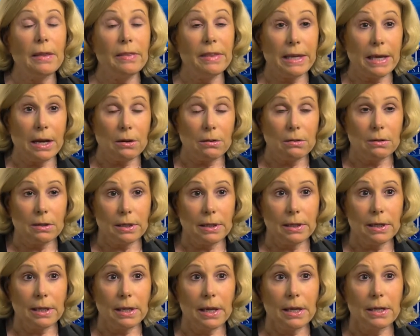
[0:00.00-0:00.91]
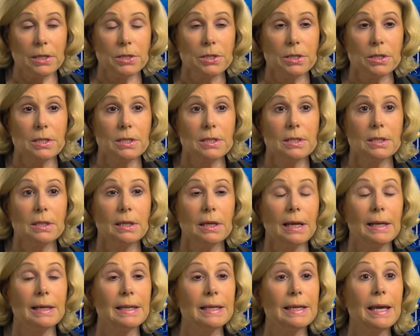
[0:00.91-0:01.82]
the alkylating agent.
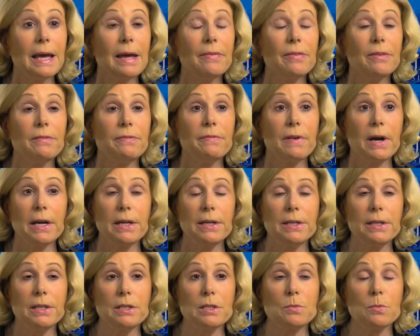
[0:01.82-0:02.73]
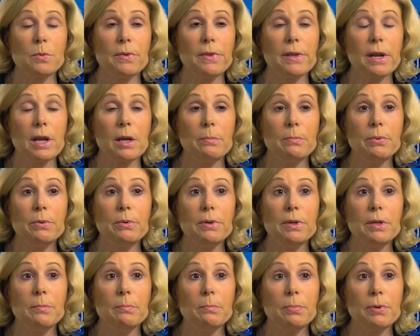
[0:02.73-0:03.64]
And again, the findings were that ibrutinib